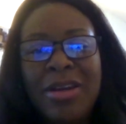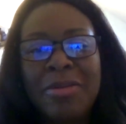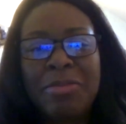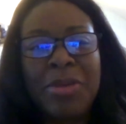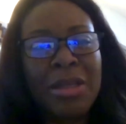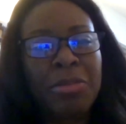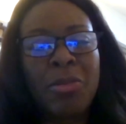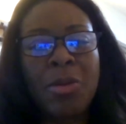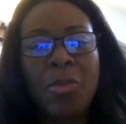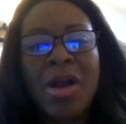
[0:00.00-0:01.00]
and be a little bit
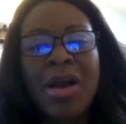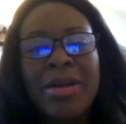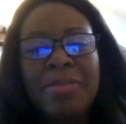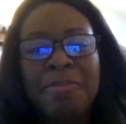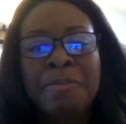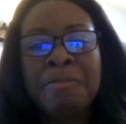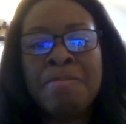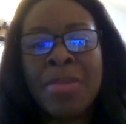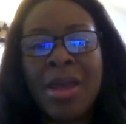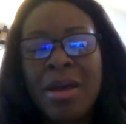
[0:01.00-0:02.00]
more broad,
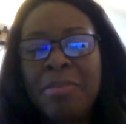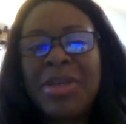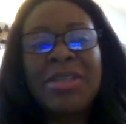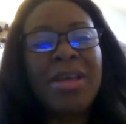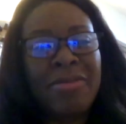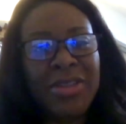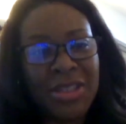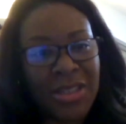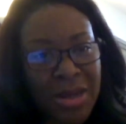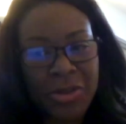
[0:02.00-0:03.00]
because obviously
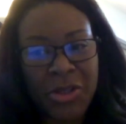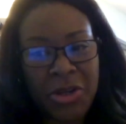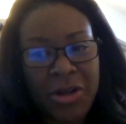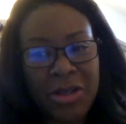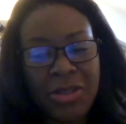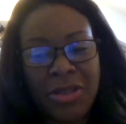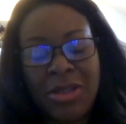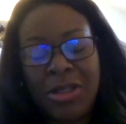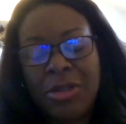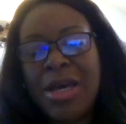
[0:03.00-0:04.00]
cybersecurity is an
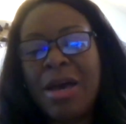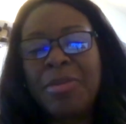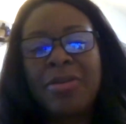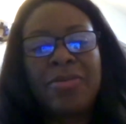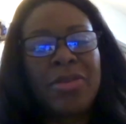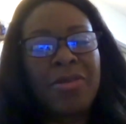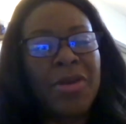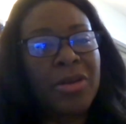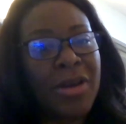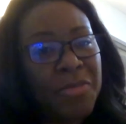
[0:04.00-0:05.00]
essential topic for the
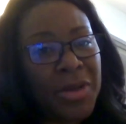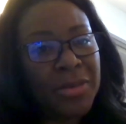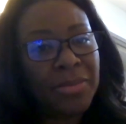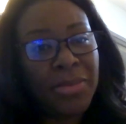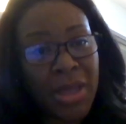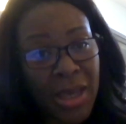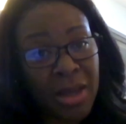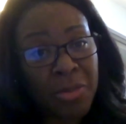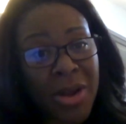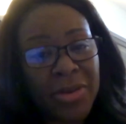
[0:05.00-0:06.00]
federal government
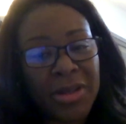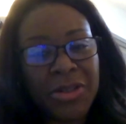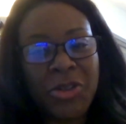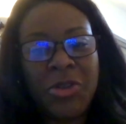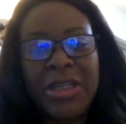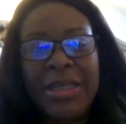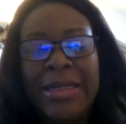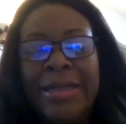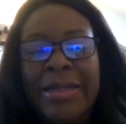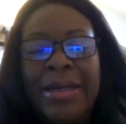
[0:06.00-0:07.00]
and private industry.
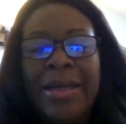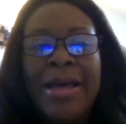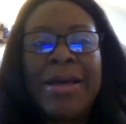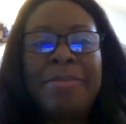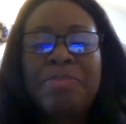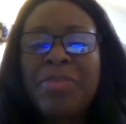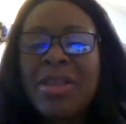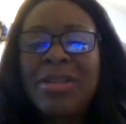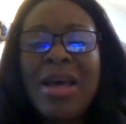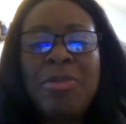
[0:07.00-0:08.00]

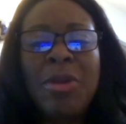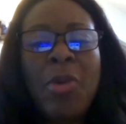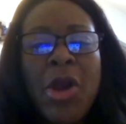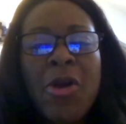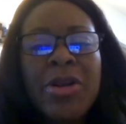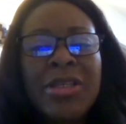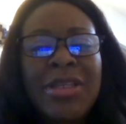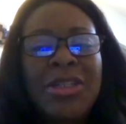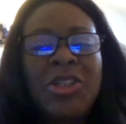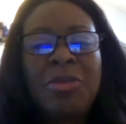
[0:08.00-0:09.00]
The top three priorities
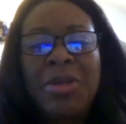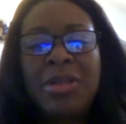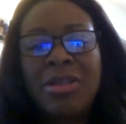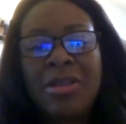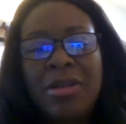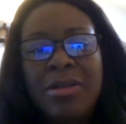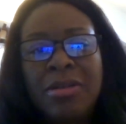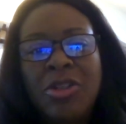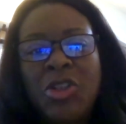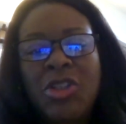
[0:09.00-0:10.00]
that should be considered
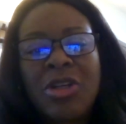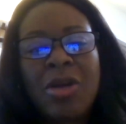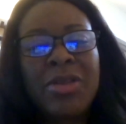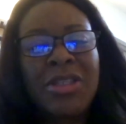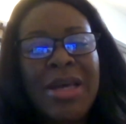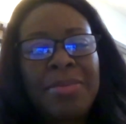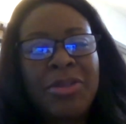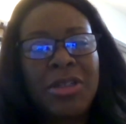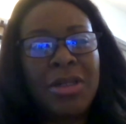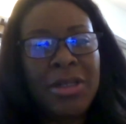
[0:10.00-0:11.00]
should start with
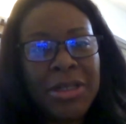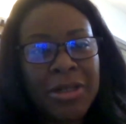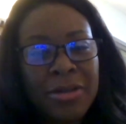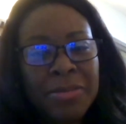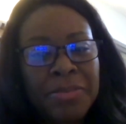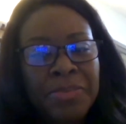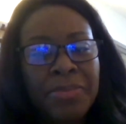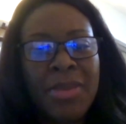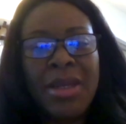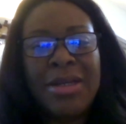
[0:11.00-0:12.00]
establishing clear
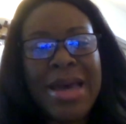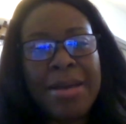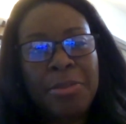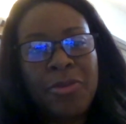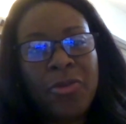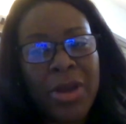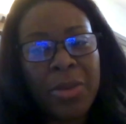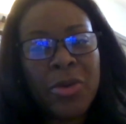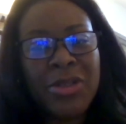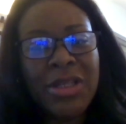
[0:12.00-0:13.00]
and adaptable
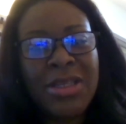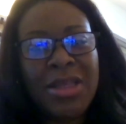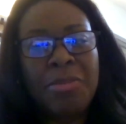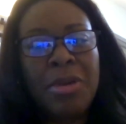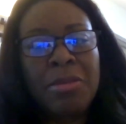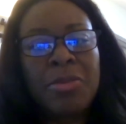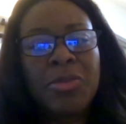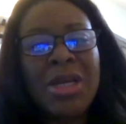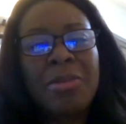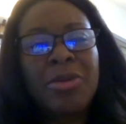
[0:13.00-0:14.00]
frameworks that set the minimum
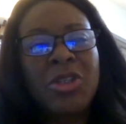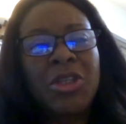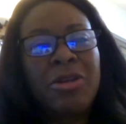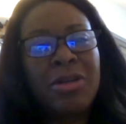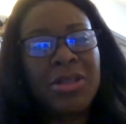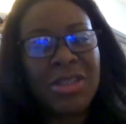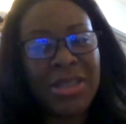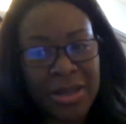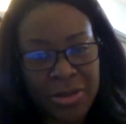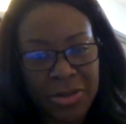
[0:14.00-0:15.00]
cybersecurity
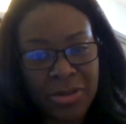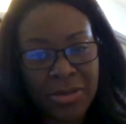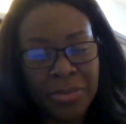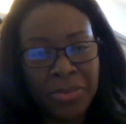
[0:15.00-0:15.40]
standards.